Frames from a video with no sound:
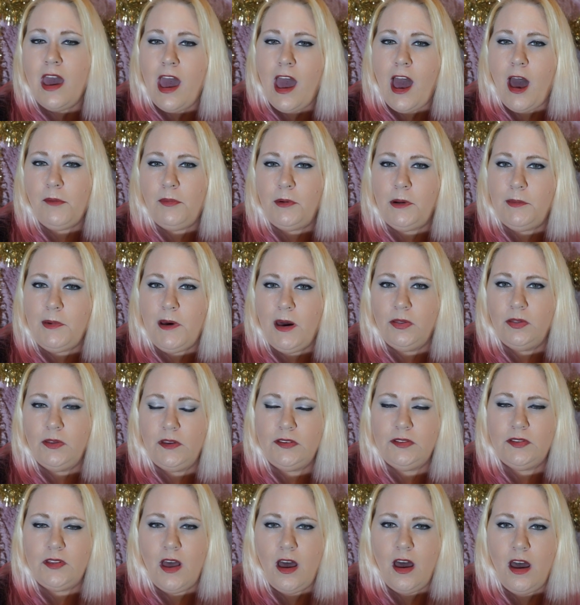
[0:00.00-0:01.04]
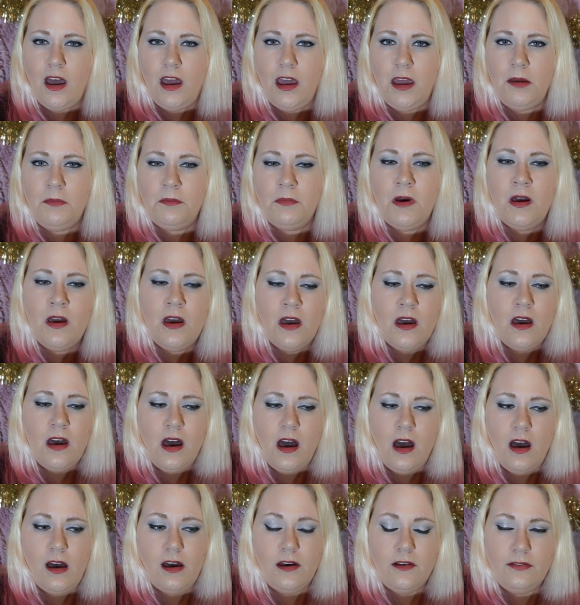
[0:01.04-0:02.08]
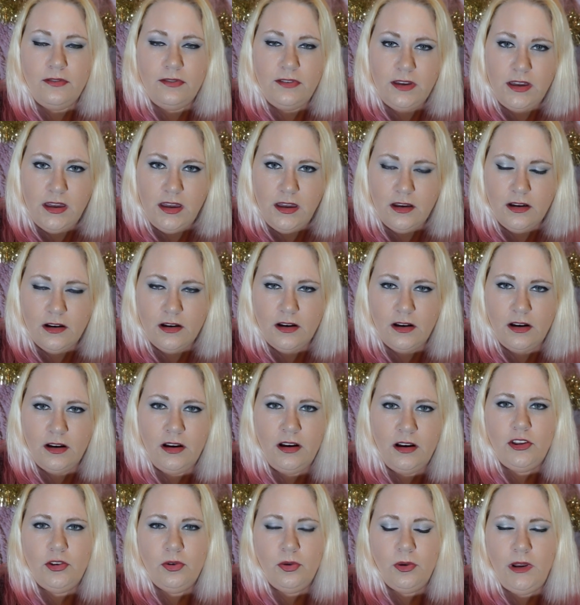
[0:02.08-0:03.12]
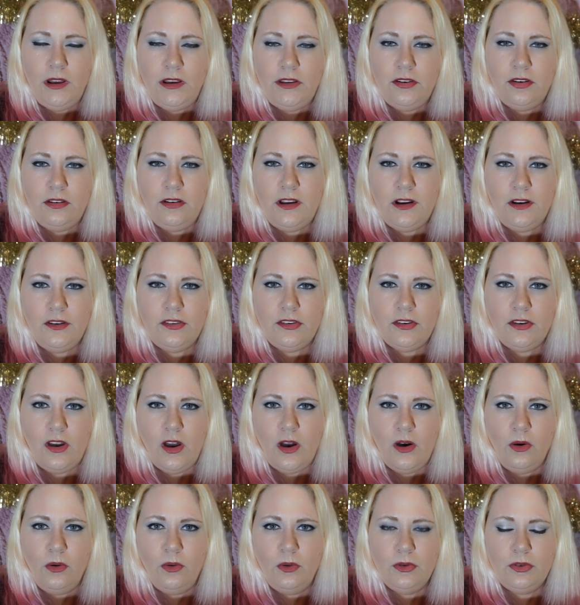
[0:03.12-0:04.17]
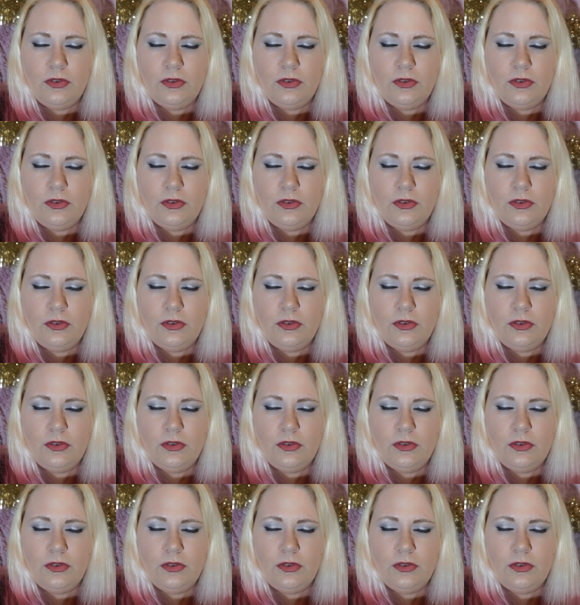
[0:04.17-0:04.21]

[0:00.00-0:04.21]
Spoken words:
Happened about this time of year, 22 years ago.